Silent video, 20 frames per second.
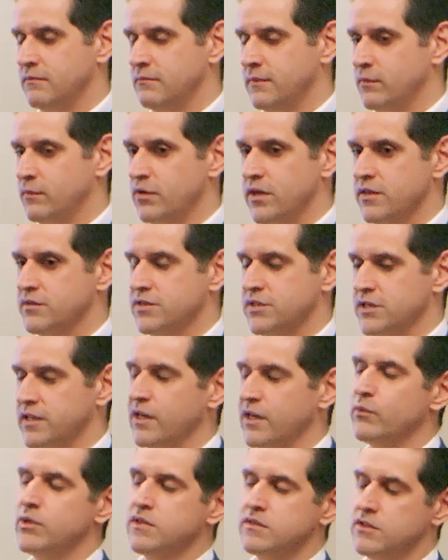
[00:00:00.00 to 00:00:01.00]
my brothers and
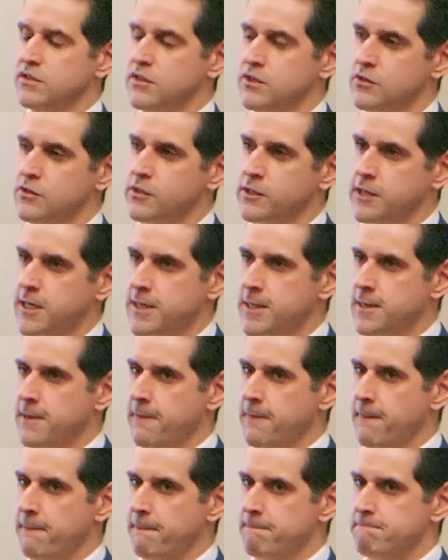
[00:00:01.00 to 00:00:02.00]
I went to New York
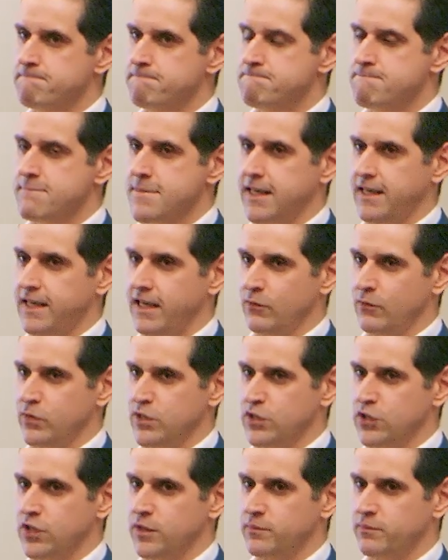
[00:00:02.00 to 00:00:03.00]
and we
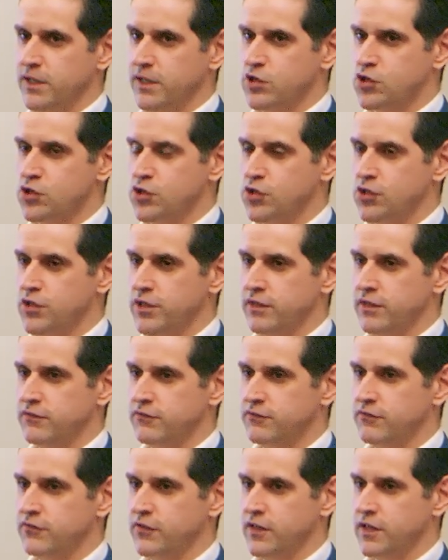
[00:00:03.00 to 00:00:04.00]
took a picture in
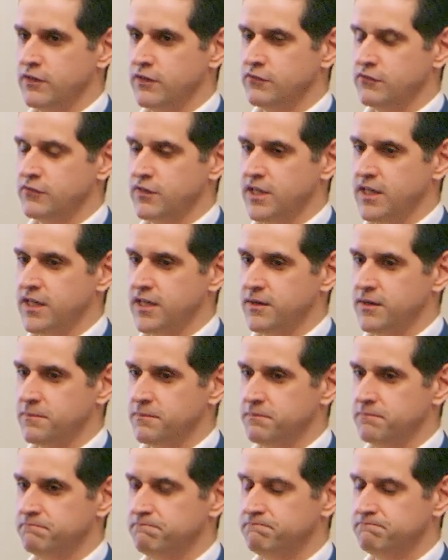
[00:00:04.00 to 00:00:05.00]
front of
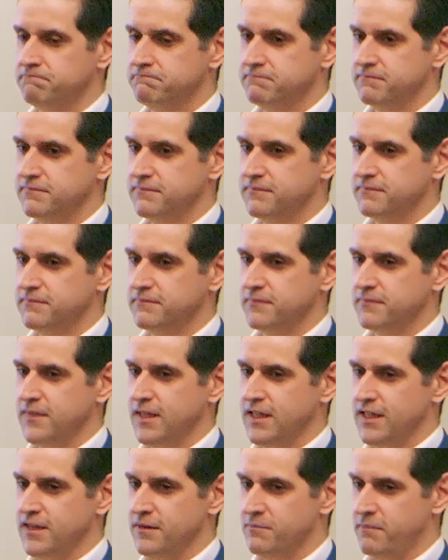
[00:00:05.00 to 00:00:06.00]

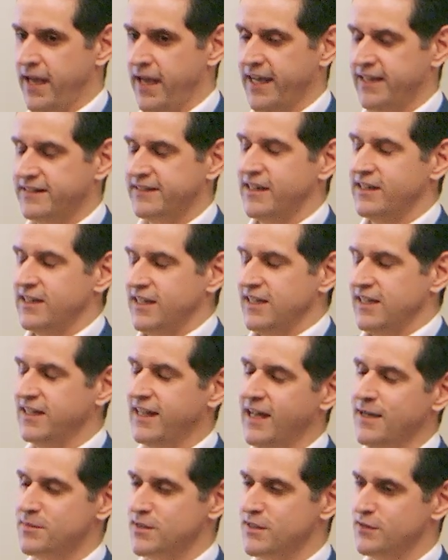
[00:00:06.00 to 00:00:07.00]
a bank that
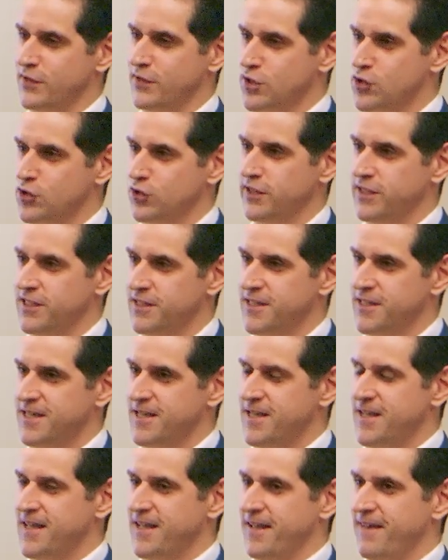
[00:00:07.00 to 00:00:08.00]
collapsed eventually.
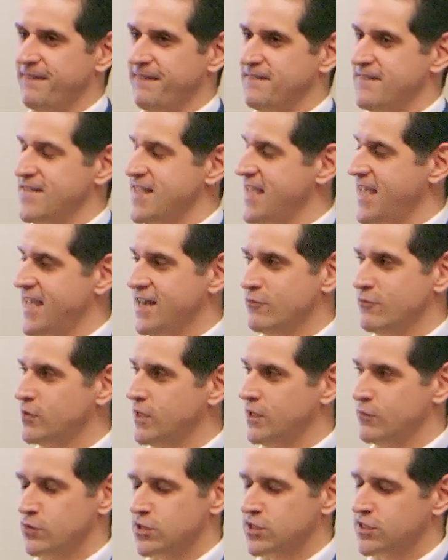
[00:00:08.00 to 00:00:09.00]
And
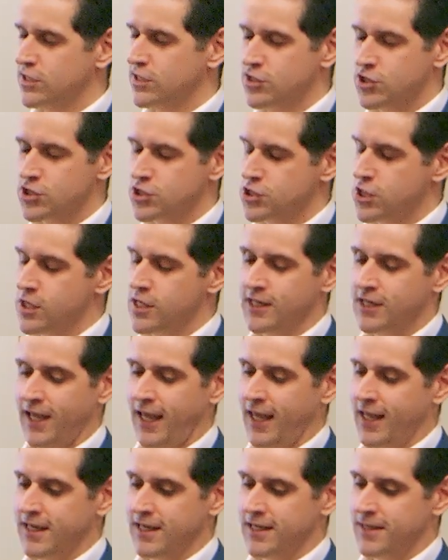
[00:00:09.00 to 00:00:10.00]
it was such a shock,
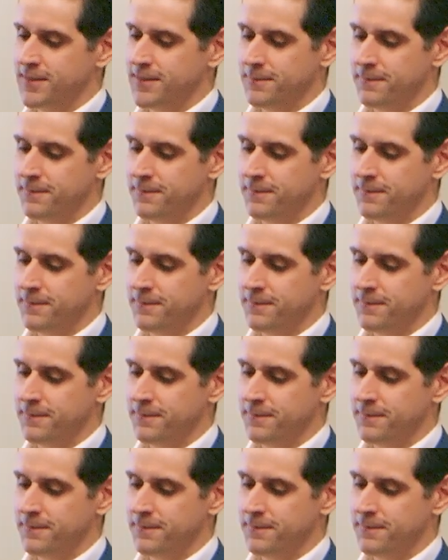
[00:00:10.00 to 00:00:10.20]
and